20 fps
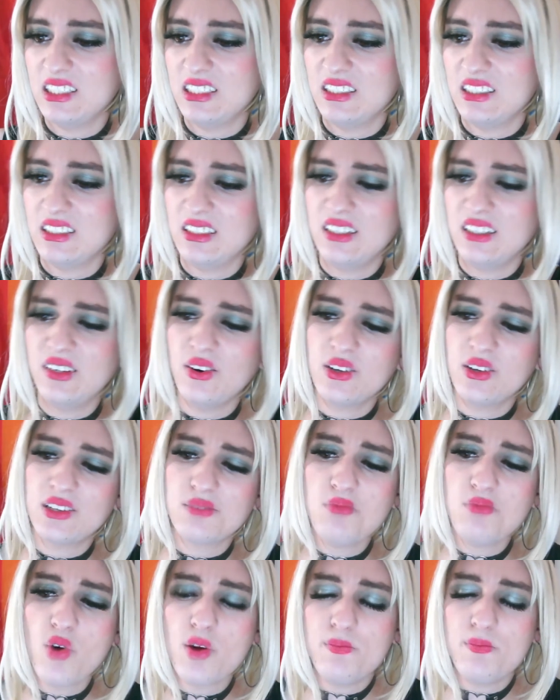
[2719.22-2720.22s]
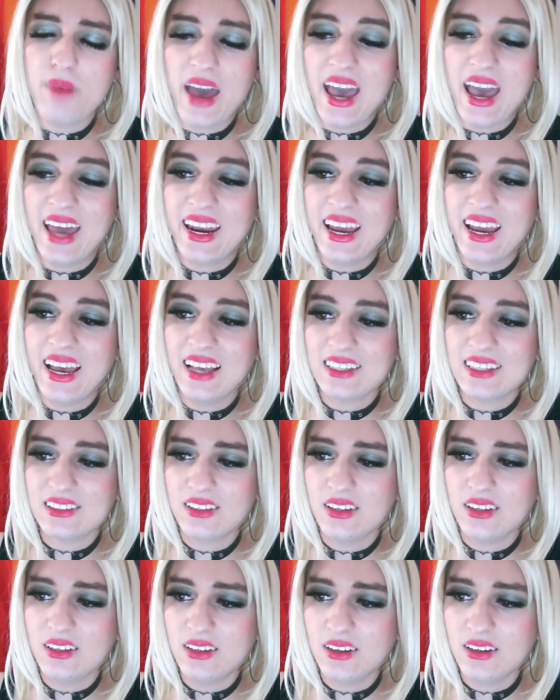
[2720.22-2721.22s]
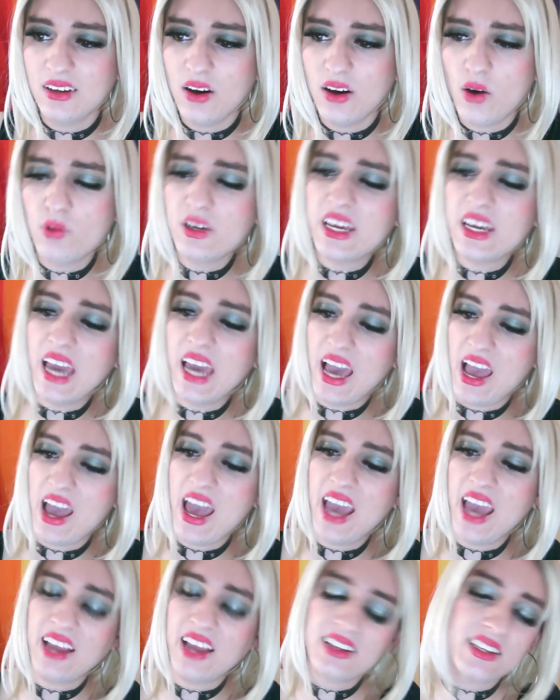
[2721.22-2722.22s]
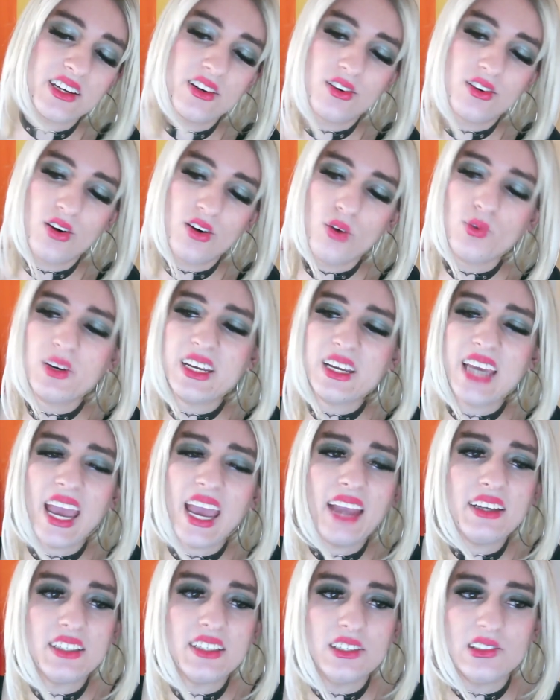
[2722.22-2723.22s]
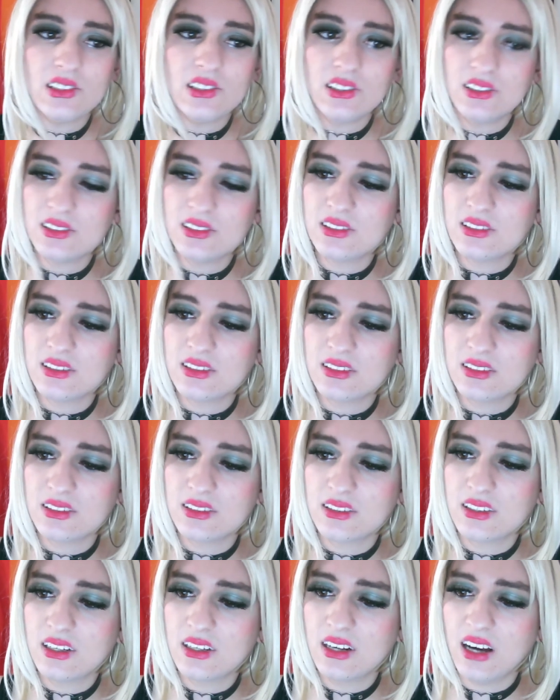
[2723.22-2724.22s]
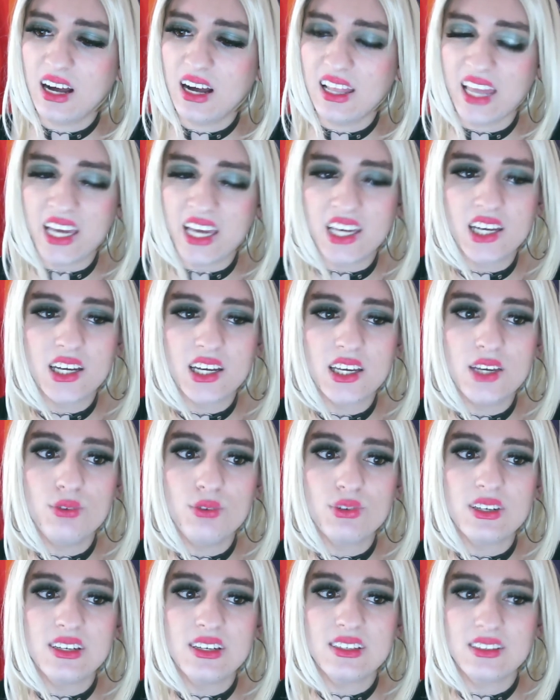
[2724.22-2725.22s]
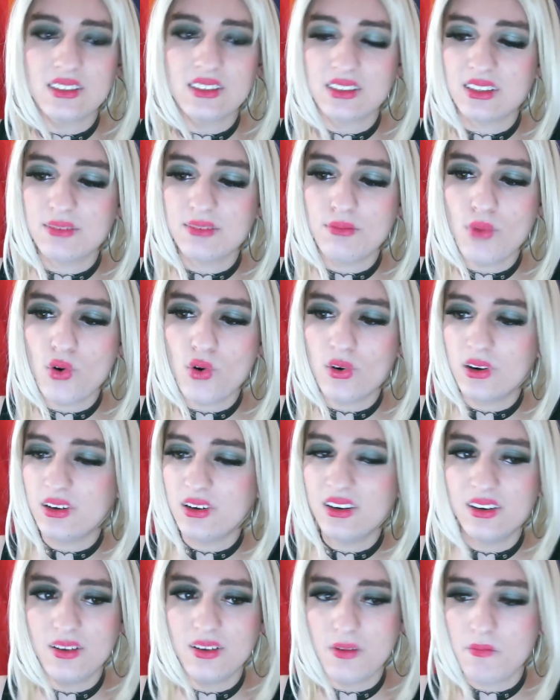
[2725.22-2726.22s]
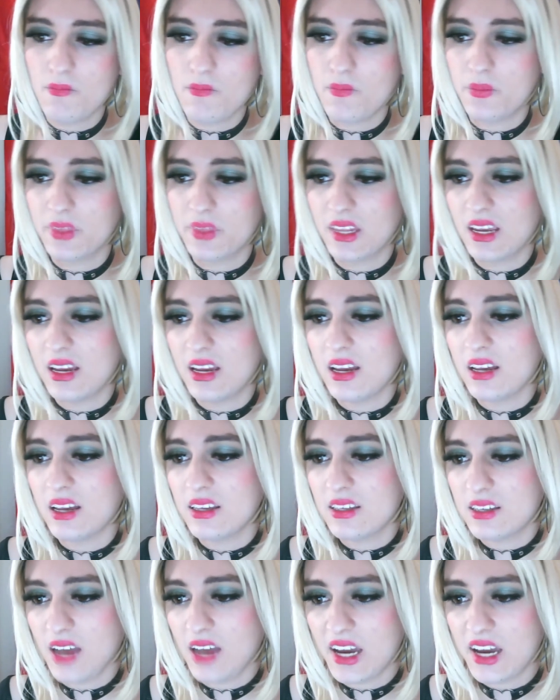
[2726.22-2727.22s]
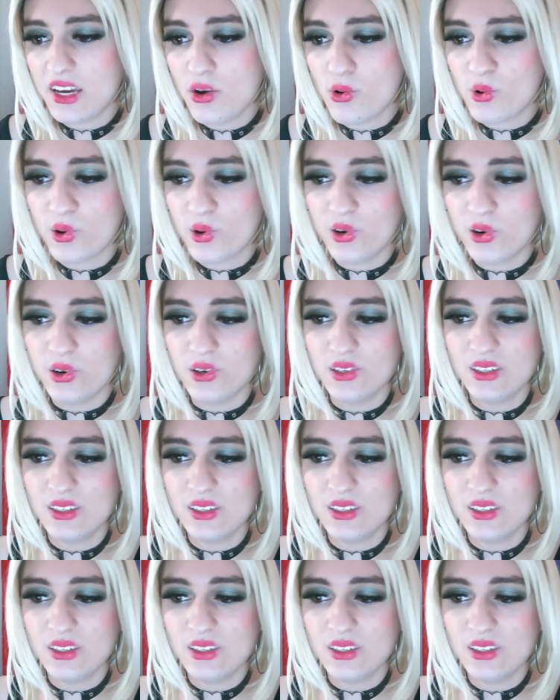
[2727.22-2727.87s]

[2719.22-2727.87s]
you know, it's more badass. Only A tier, only A tier. I like cuteness more. Kyogre.